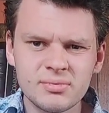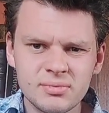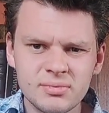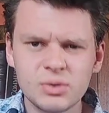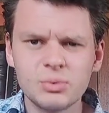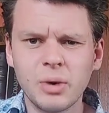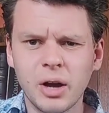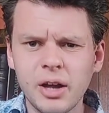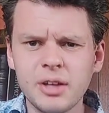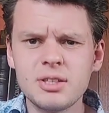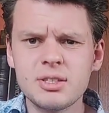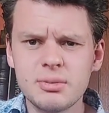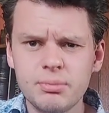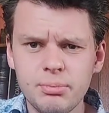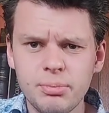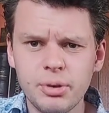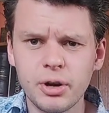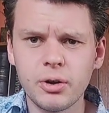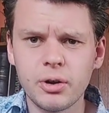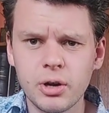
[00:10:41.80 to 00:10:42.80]
Right?
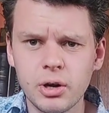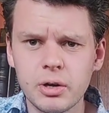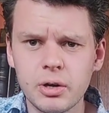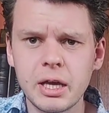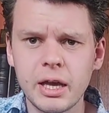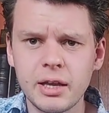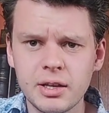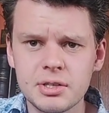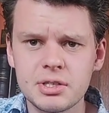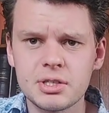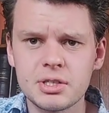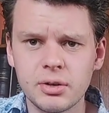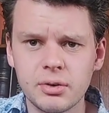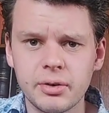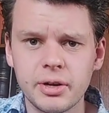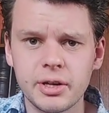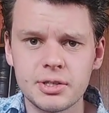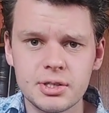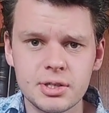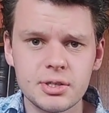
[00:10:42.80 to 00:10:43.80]
Beer, cocaine, and
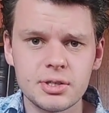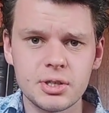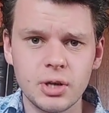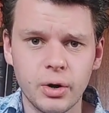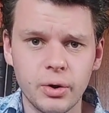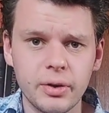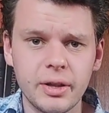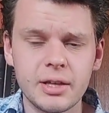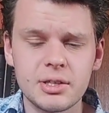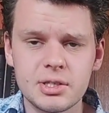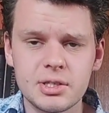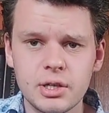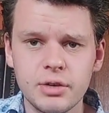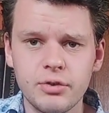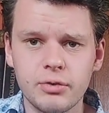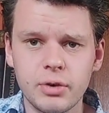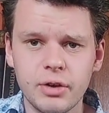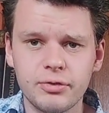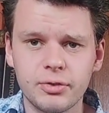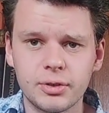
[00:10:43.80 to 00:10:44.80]
cigarettes. So that's Stevie
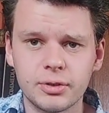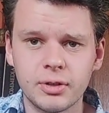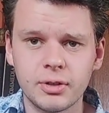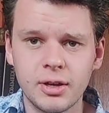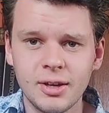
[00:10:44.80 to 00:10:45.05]
Ray Vaughan.